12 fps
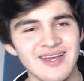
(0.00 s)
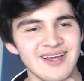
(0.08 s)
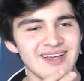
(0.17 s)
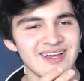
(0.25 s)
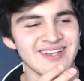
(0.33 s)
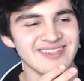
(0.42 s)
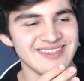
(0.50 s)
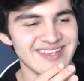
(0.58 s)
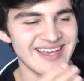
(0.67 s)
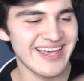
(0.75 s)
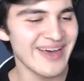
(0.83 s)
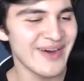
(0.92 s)
It's
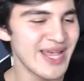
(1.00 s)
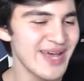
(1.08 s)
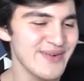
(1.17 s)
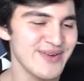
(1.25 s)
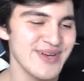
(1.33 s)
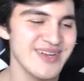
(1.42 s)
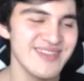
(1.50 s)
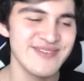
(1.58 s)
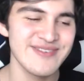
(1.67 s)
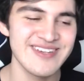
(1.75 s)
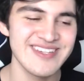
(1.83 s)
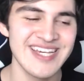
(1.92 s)
when I've heard it
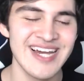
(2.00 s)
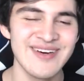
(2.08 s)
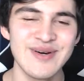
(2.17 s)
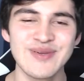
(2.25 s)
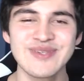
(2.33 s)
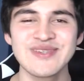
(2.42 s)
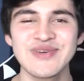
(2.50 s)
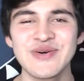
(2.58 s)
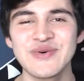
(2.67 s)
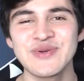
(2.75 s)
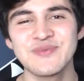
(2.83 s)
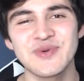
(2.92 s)
first time, I was
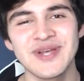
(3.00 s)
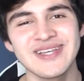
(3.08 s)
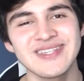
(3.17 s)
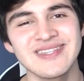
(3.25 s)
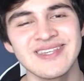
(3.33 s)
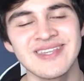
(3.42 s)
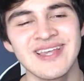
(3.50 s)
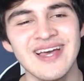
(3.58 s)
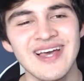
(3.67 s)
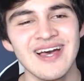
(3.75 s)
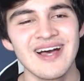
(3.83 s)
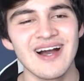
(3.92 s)
so impressed, and
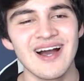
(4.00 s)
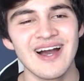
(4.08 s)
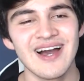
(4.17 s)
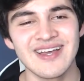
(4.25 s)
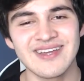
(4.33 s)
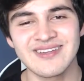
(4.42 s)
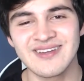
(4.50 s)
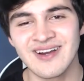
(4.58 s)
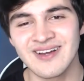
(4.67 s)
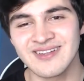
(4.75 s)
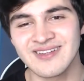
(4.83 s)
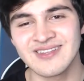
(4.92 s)
I
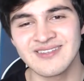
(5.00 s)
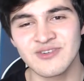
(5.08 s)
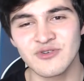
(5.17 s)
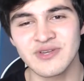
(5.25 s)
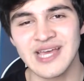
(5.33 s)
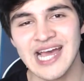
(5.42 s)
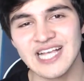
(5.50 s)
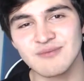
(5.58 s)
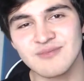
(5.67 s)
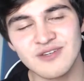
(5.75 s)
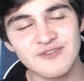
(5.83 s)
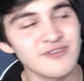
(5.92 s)
got an
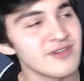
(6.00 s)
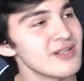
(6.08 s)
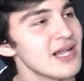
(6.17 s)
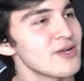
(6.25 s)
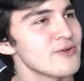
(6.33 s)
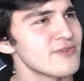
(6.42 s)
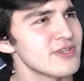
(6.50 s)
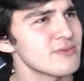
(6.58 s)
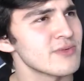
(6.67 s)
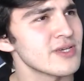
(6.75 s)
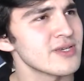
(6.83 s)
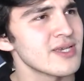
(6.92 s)
orgasmic feel out of this
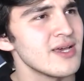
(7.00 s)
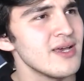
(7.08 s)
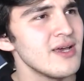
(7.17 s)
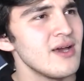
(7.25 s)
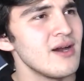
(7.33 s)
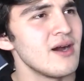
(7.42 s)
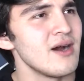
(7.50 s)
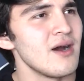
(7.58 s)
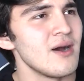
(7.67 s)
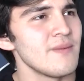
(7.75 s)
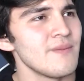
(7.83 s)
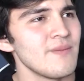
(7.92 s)
because
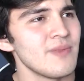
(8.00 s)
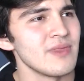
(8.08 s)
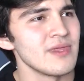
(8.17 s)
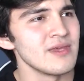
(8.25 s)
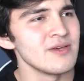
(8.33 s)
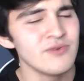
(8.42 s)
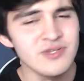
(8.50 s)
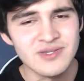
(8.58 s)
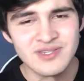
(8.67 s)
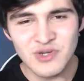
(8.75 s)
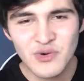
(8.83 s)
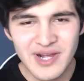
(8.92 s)
it was
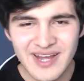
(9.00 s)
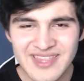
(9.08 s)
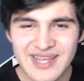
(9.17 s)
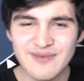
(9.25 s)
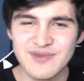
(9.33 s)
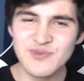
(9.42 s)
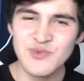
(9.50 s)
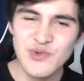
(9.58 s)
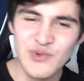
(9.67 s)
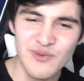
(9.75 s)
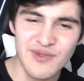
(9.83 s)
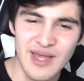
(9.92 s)
so goddamn
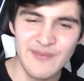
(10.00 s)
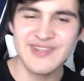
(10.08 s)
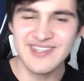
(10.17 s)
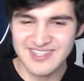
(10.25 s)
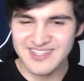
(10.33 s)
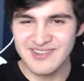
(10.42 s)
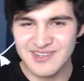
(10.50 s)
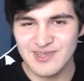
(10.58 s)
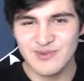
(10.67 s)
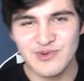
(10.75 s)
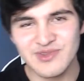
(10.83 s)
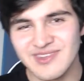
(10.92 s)
smooth. I mean, it's still
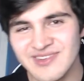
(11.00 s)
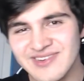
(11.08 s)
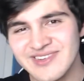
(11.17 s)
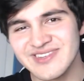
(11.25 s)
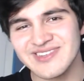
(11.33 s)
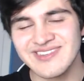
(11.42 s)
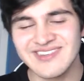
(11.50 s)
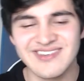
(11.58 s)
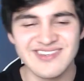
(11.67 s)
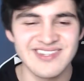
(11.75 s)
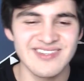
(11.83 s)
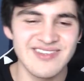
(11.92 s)
smooth, you
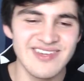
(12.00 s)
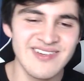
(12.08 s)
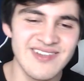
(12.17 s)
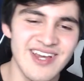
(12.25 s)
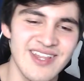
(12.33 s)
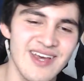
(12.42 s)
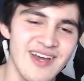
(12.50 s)
can still hear that.